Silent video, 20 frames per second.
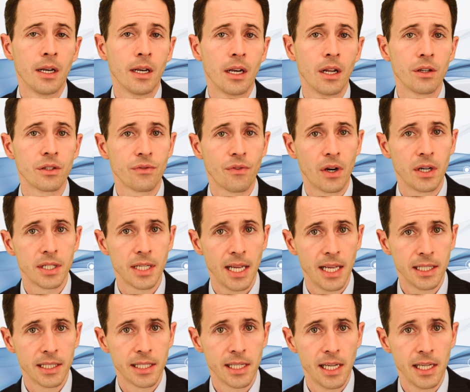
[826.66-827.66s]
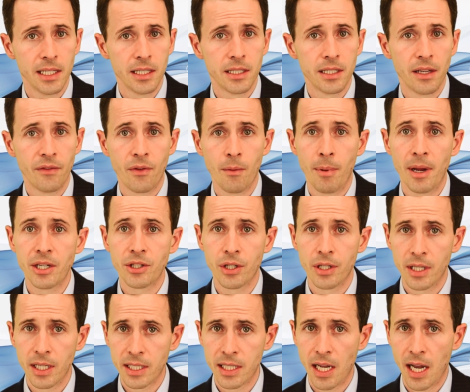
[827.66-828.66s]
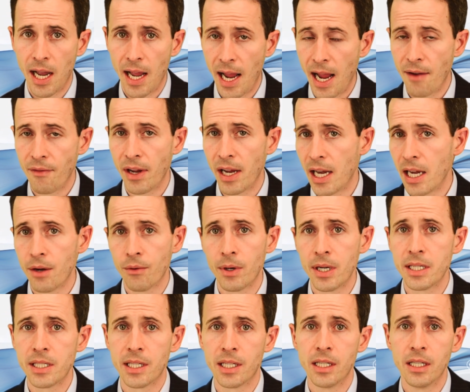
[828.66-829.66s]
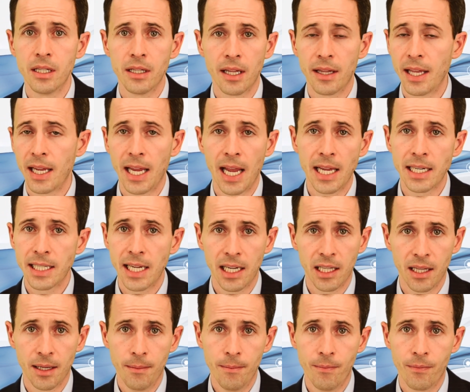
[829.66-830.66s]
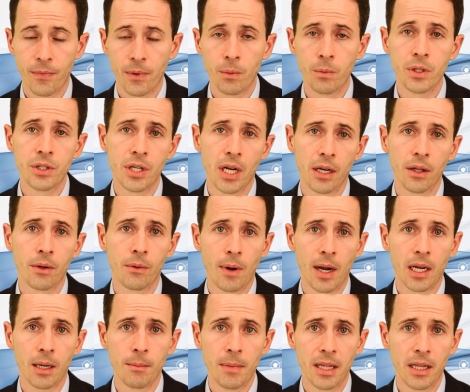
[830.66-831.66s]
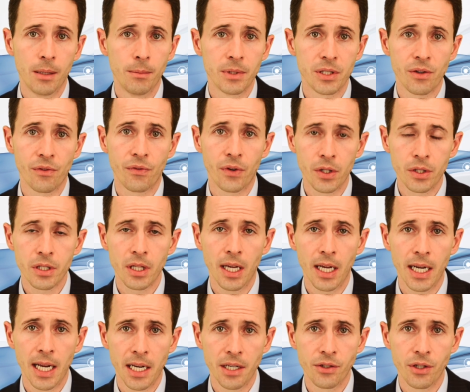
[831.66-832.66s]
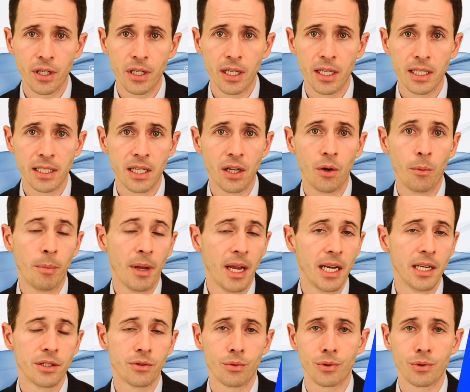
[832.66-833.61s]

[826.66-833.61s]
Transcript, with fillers: Now as far as NSAIDs, if the patient does not have any reason that they can't take them, we generally recommend them as a first-line agent until pain is